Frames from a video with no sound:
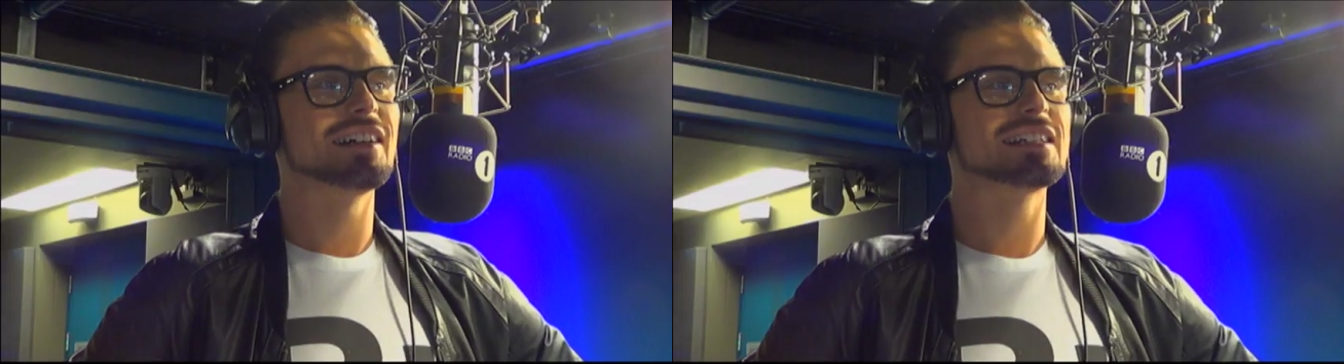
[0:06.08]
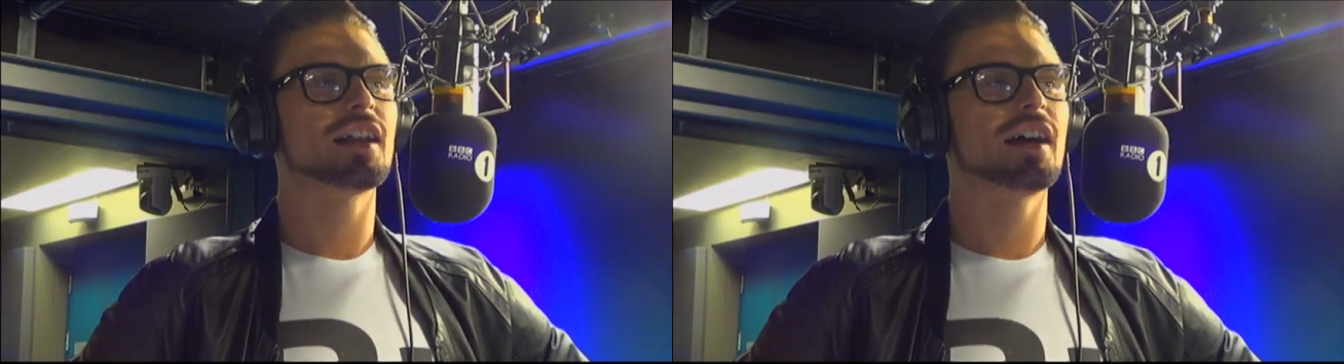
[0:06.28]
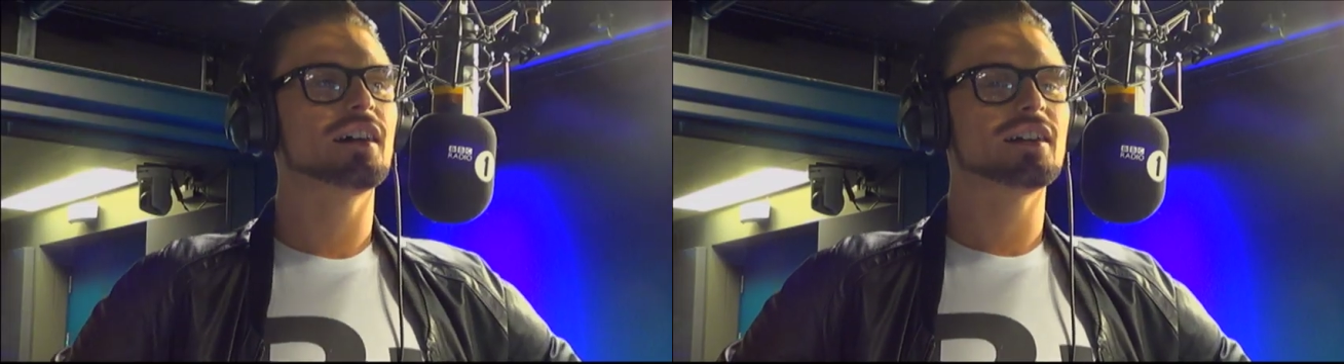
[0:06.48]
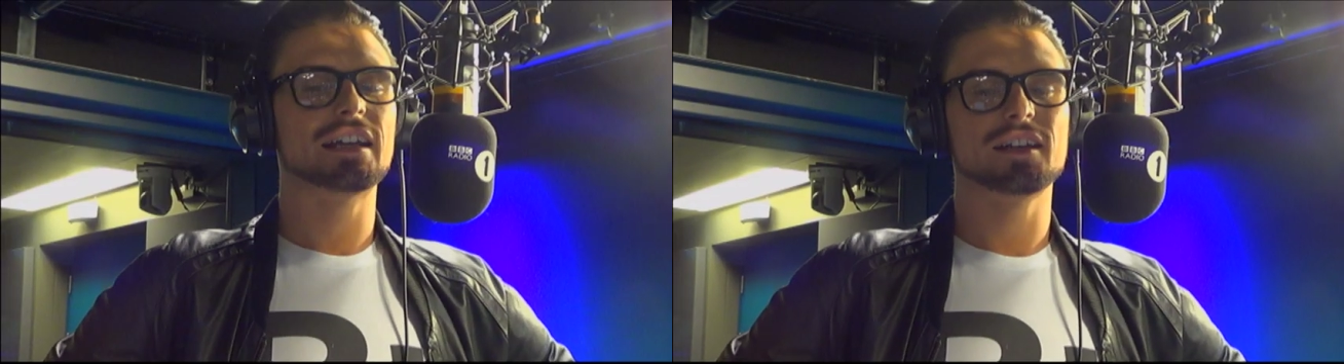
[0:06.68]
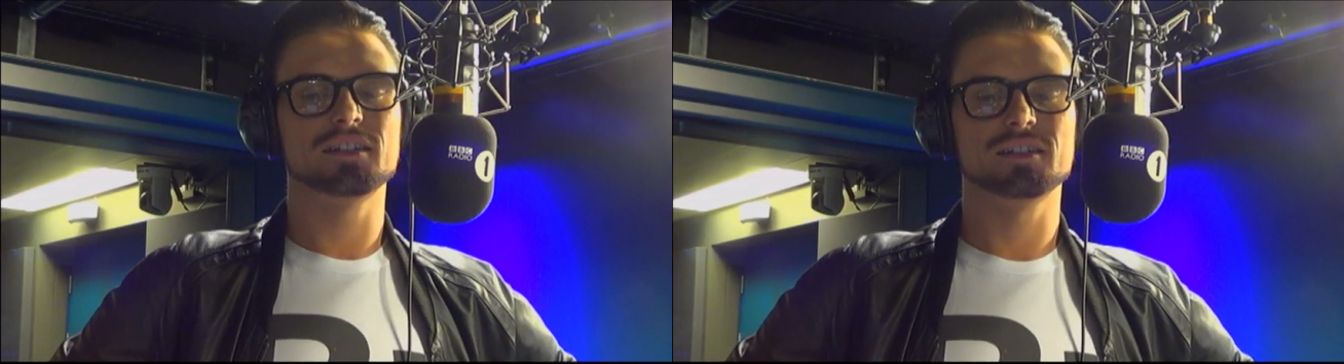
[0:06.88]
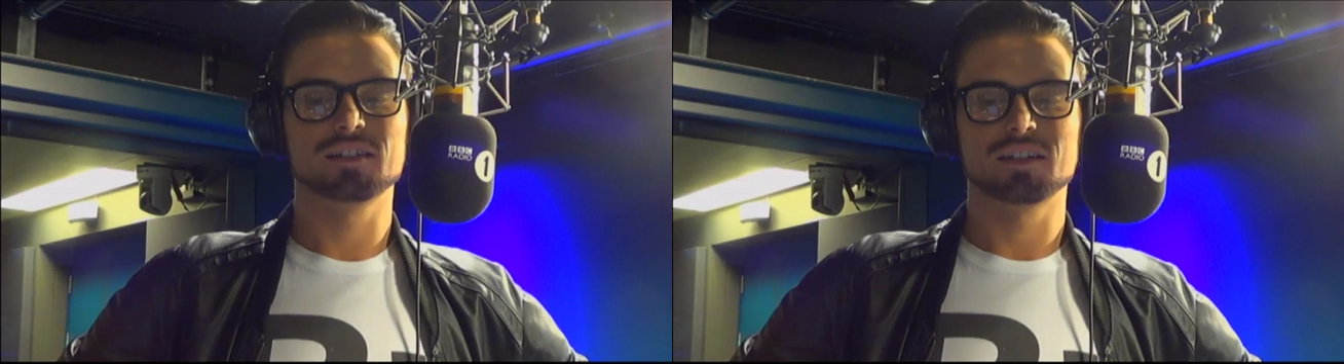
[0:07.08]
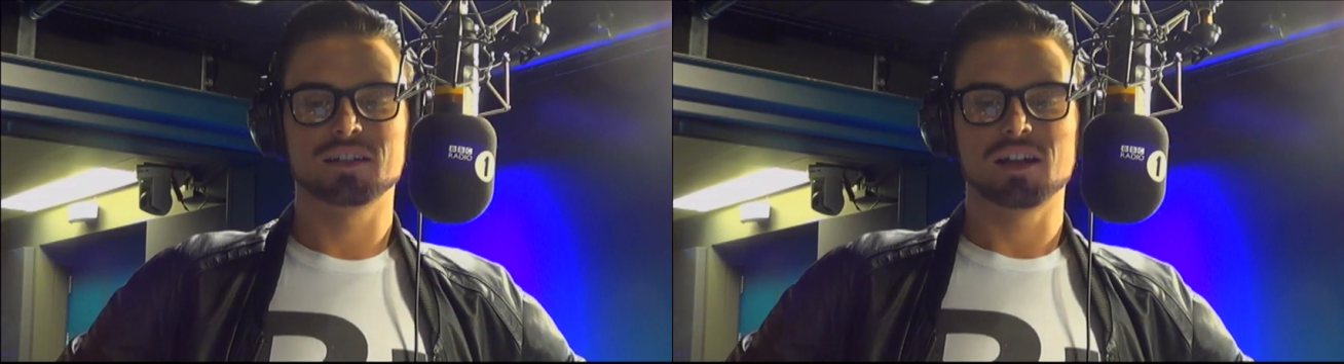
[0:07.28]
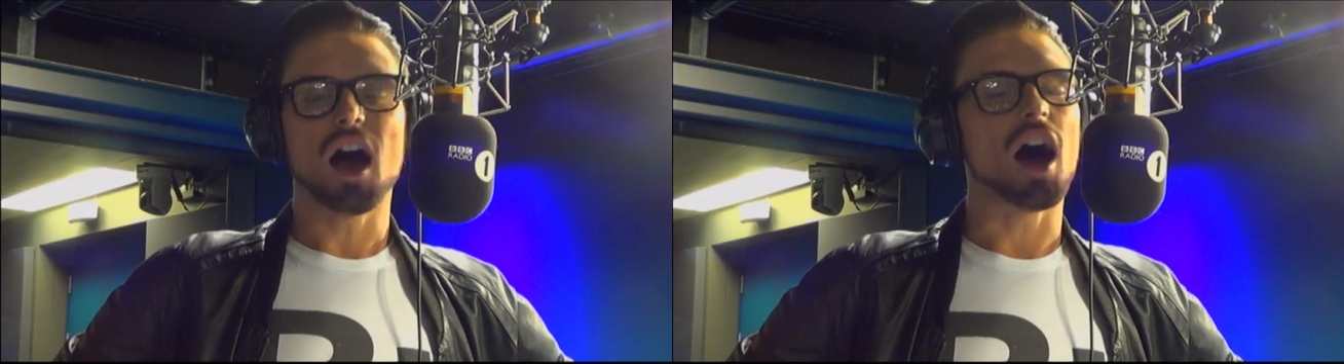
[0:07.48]
it's like, oh,
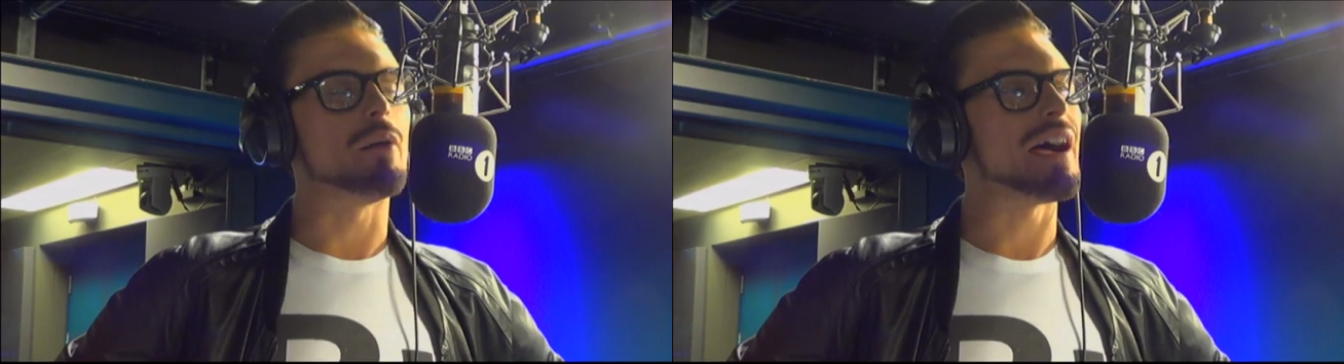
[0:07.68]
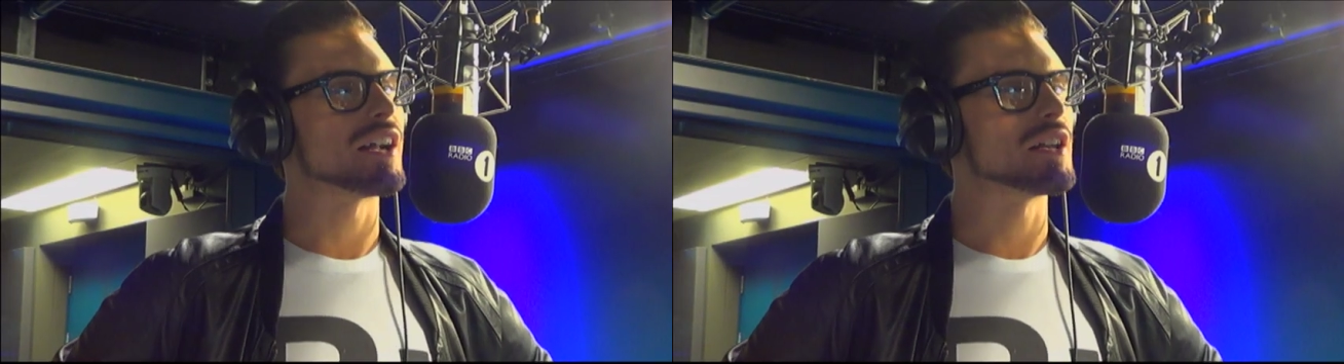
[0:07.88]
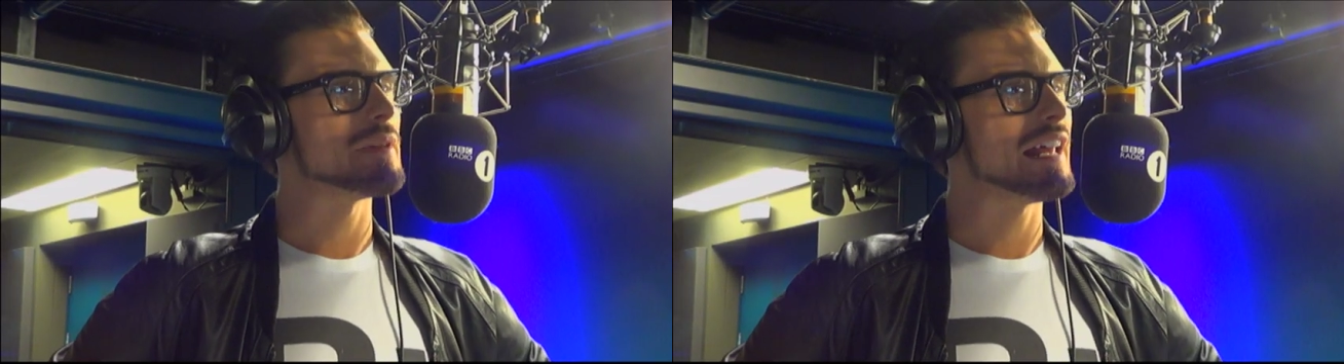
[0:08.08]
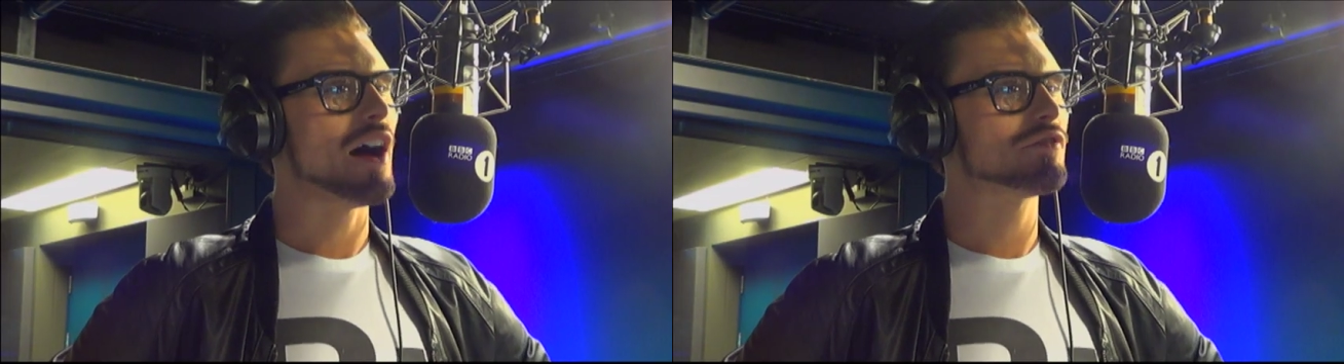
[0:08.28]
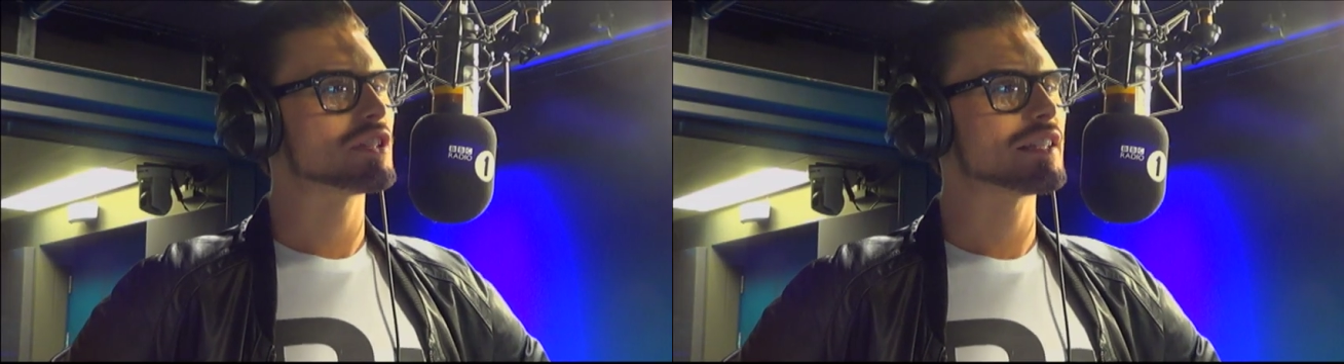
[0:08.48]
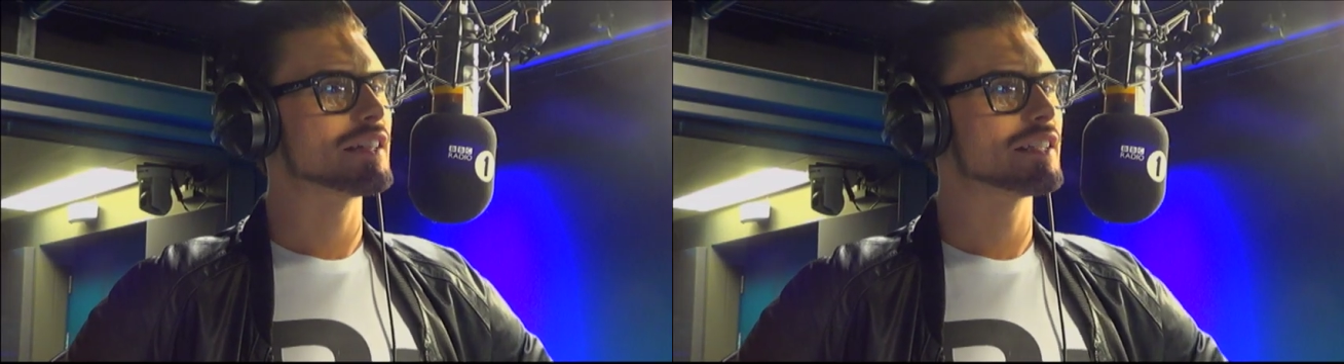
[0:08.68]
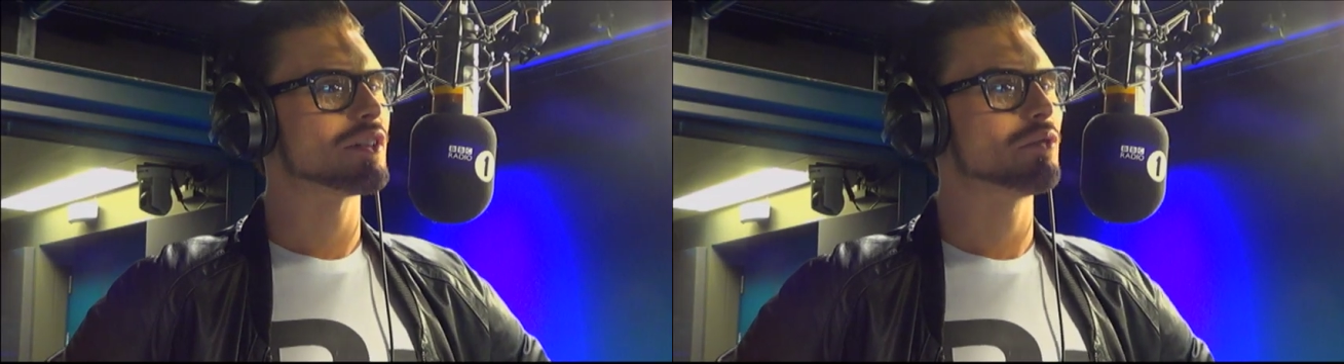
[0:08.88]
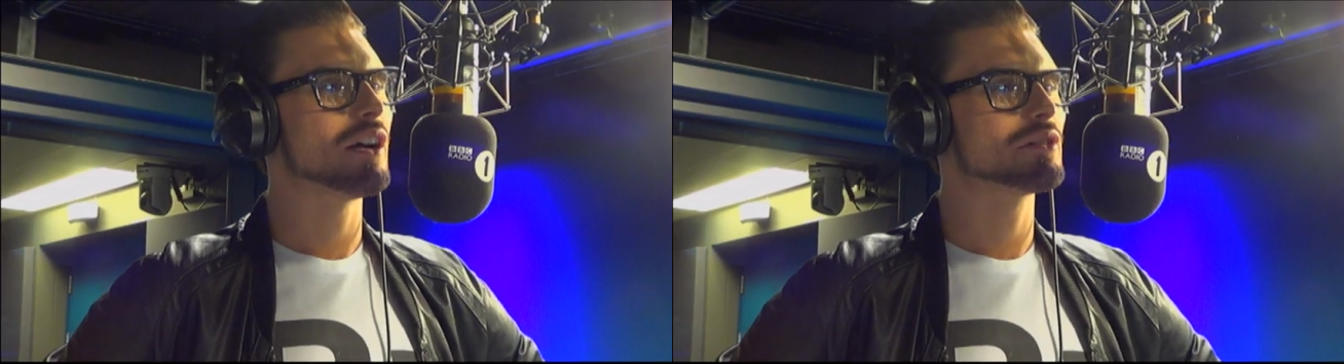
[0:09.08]
yeah. oh hang on a minute, I've just seen your
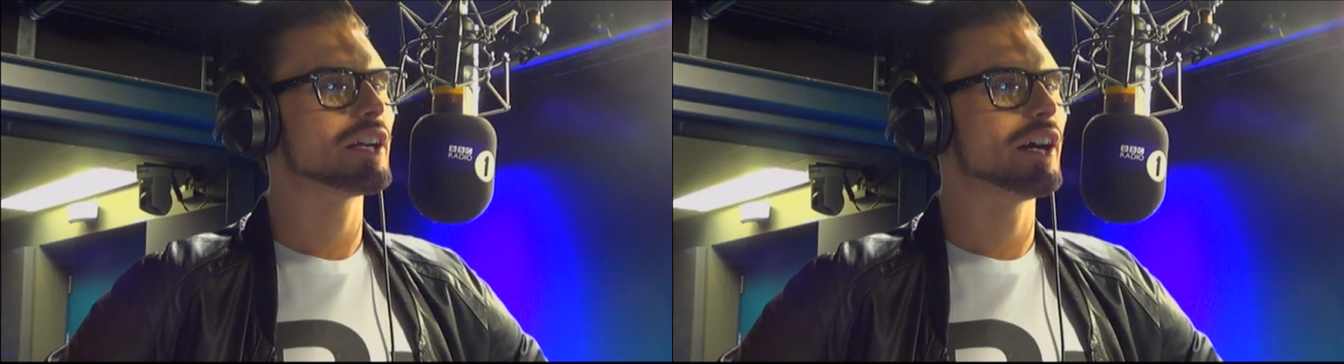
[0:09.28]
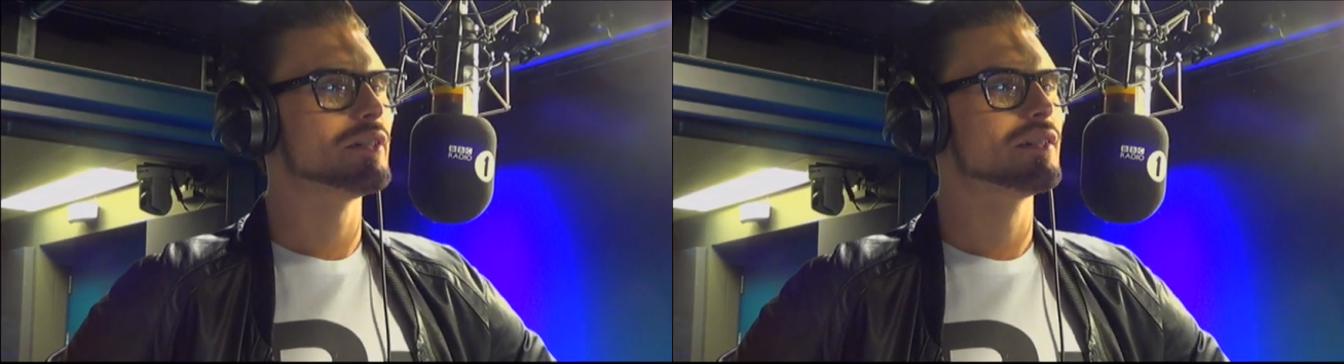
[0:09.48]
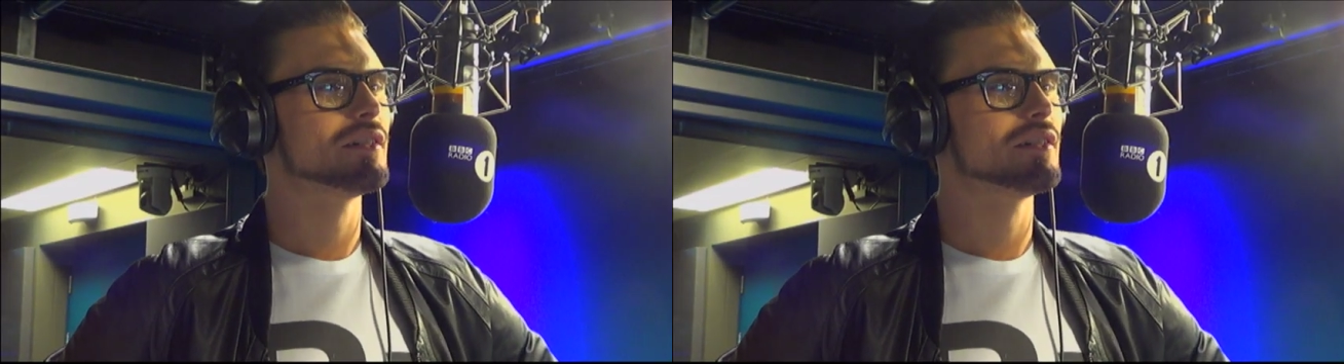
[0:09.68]
salto cone.